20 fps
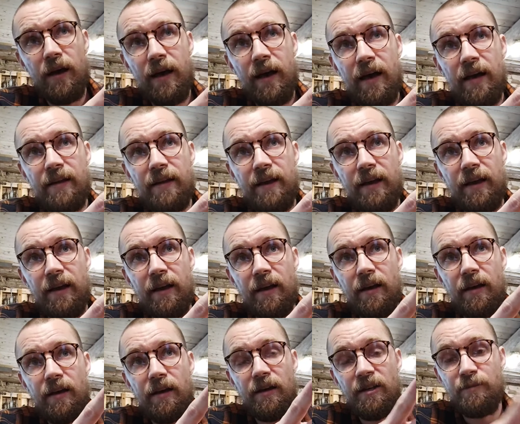and
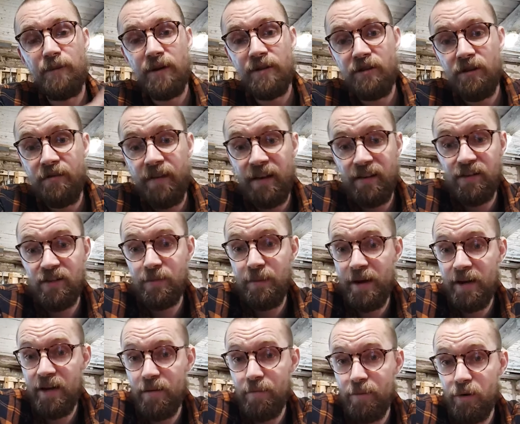Espresso Effects
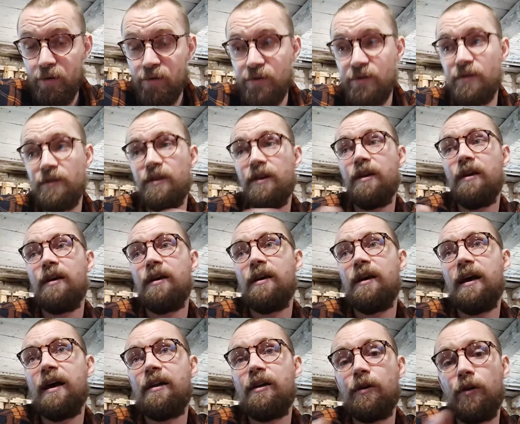germanium boost,
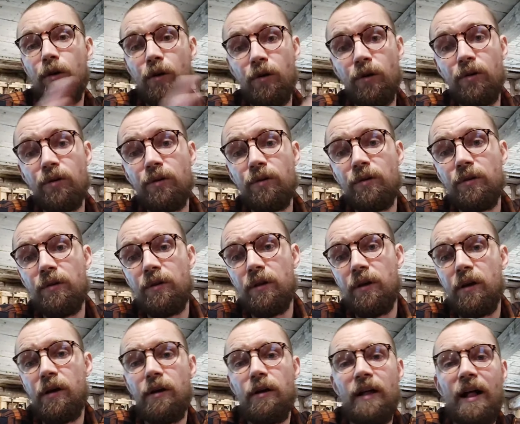and an
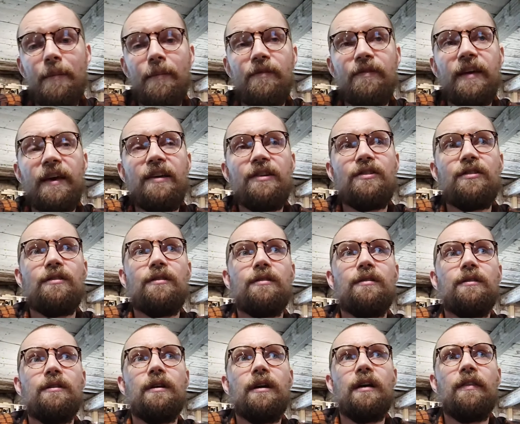Uncle
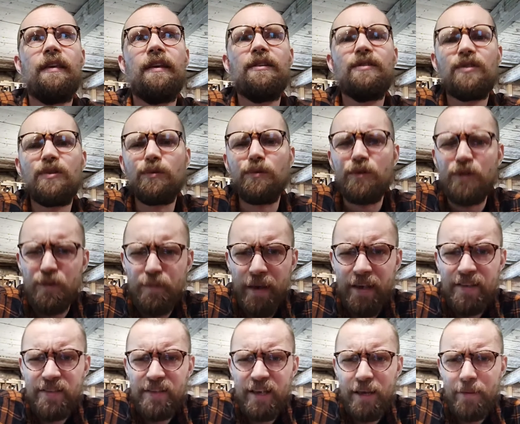amplification. I think it's called the
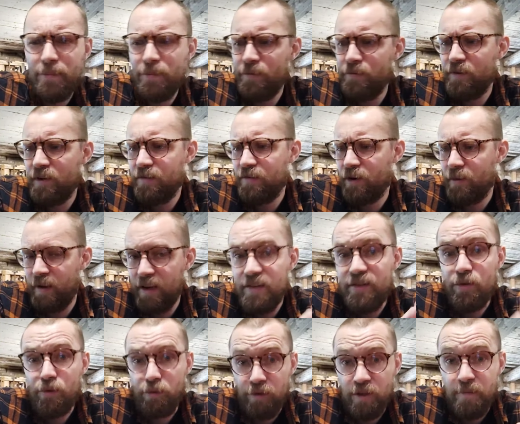Space Ape Reverb.
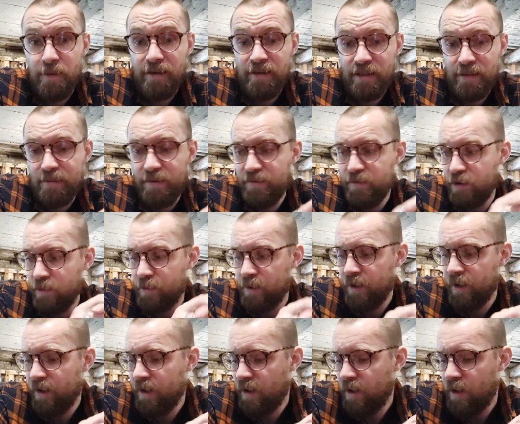It is called the Space Ape
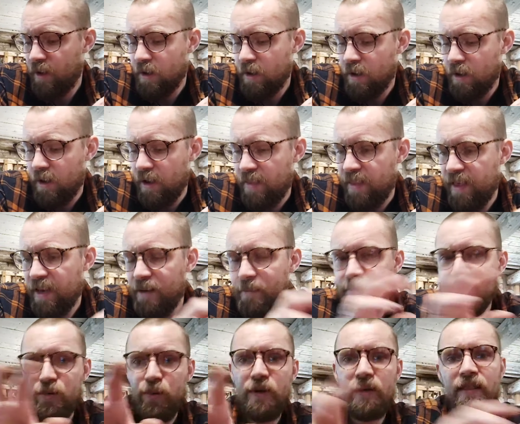Reverb. And
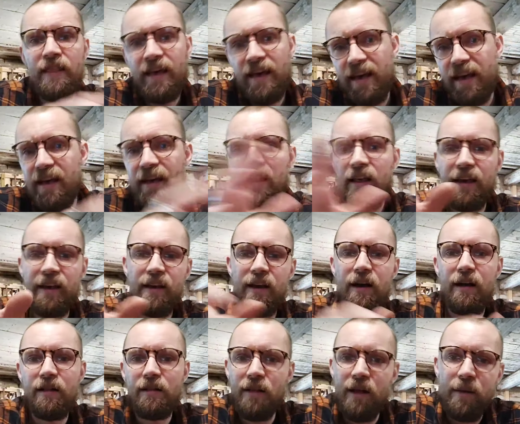then in between there,
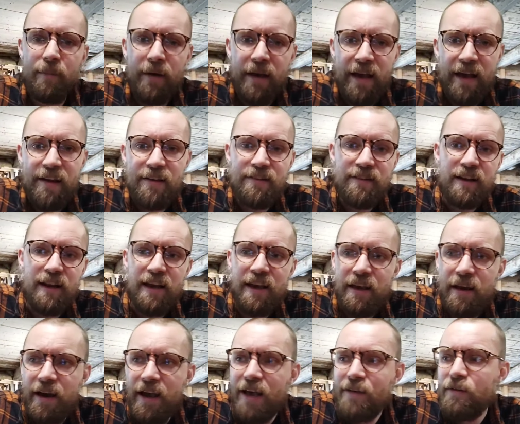like I might add a
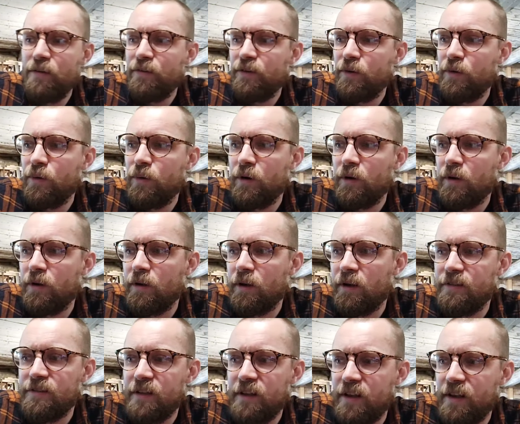delay. I have a few nice